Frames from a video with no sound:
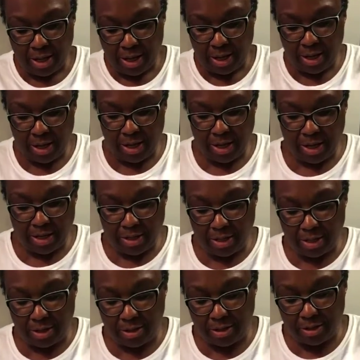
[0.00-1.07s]
and
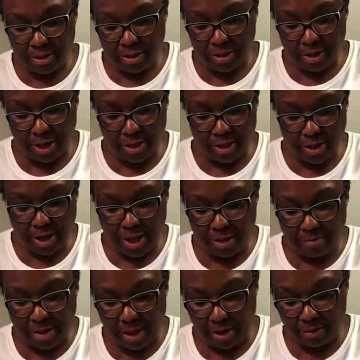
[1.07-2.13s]
this is how they
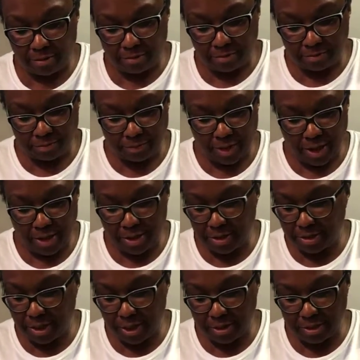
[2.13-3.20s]
came out. Now I
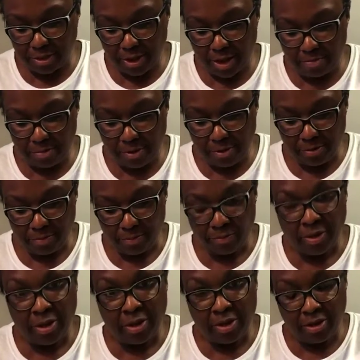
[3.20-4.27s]
did test a couple.
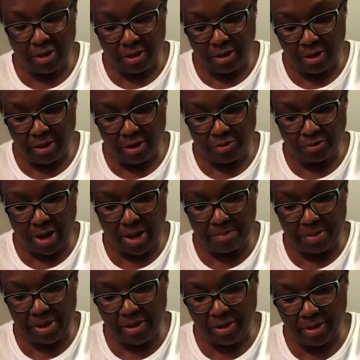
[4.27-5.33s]
You can hear it drop
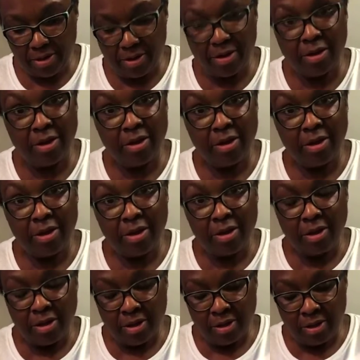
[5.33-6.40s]
it.
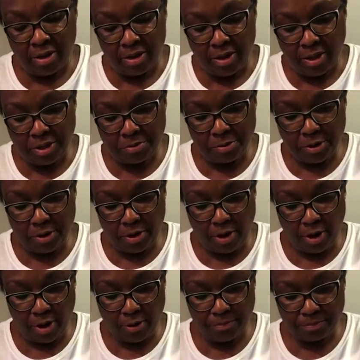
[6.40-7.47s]
It's pretty
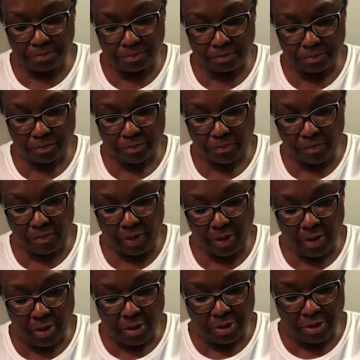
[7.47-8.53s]
hard.
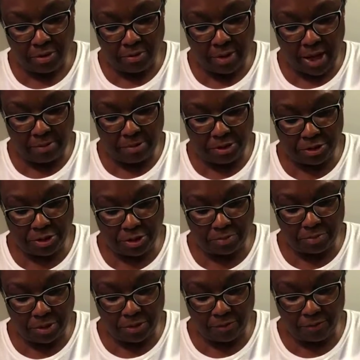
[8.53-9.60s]
So that was just
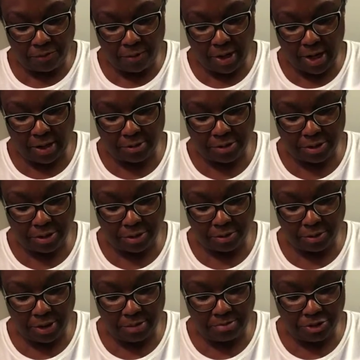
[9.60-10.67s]
with the 4 ounces of
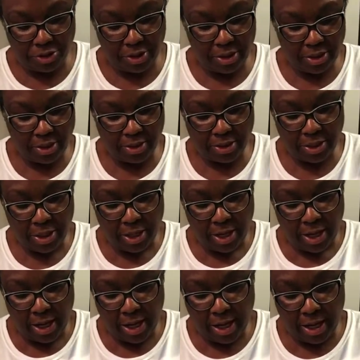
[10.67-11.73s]
cream cheese
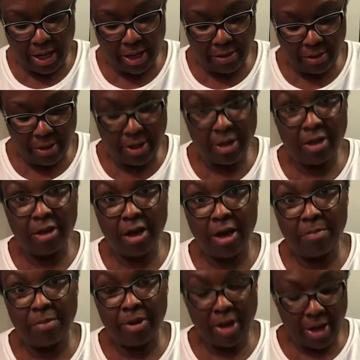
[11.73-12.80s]
and the
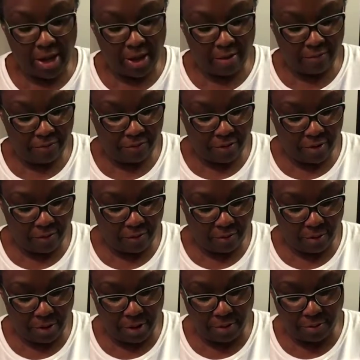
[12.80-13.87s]
1.5 cups of
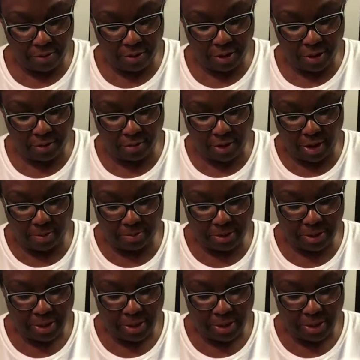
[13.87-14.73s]
Oreo cookie crumbs.